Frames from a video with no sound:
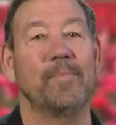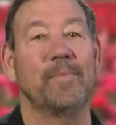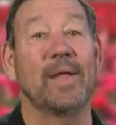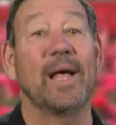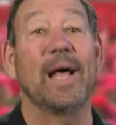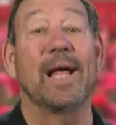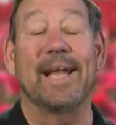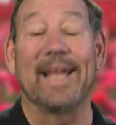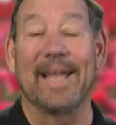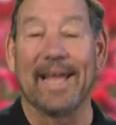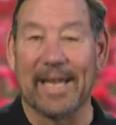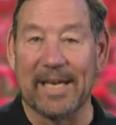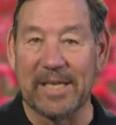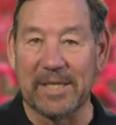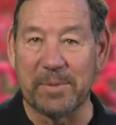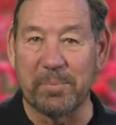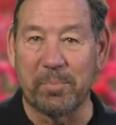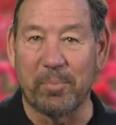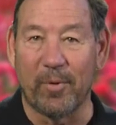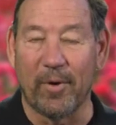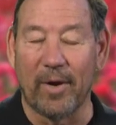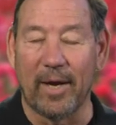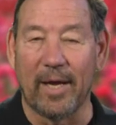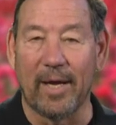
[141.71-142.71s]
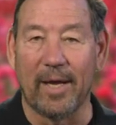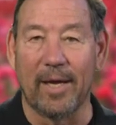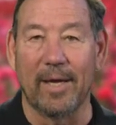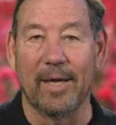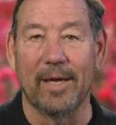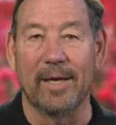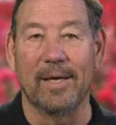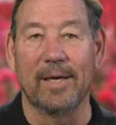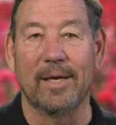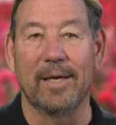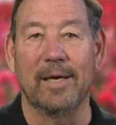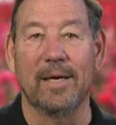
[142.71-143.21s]
Let us pray.
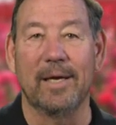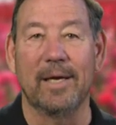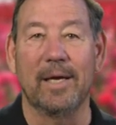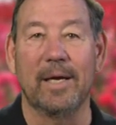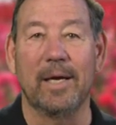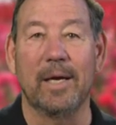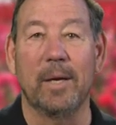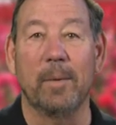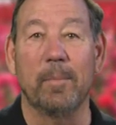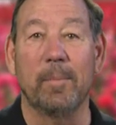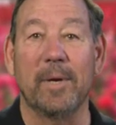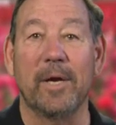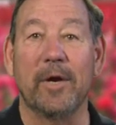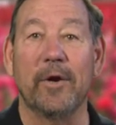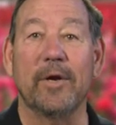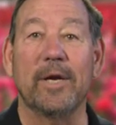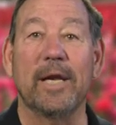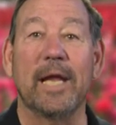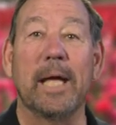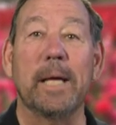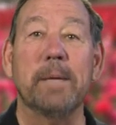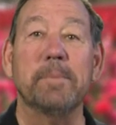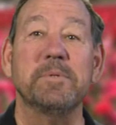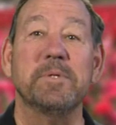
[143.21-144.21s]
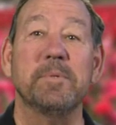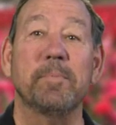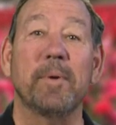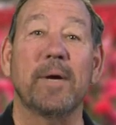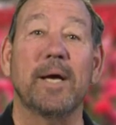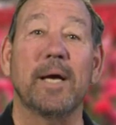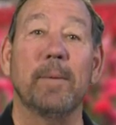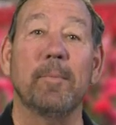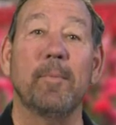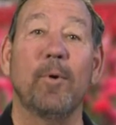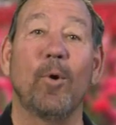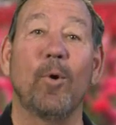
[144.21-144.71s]
May our names
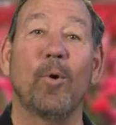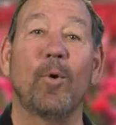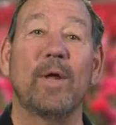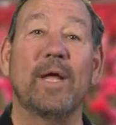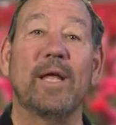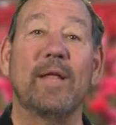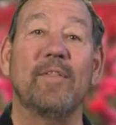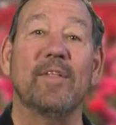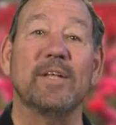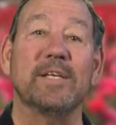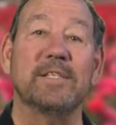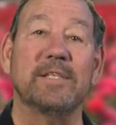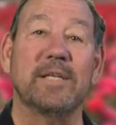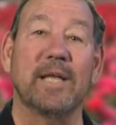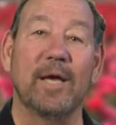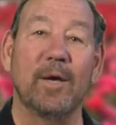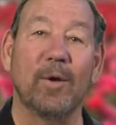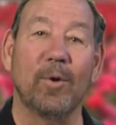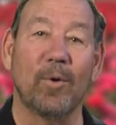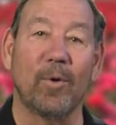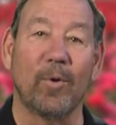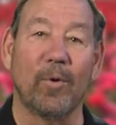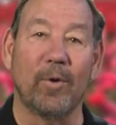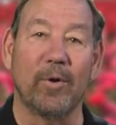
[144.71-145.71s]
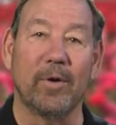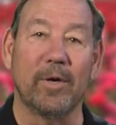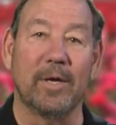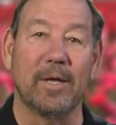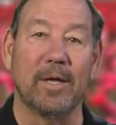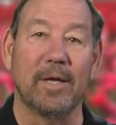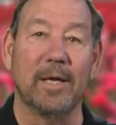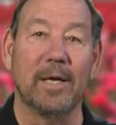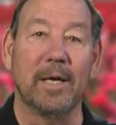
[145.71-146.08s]
become holy this day, O Lord,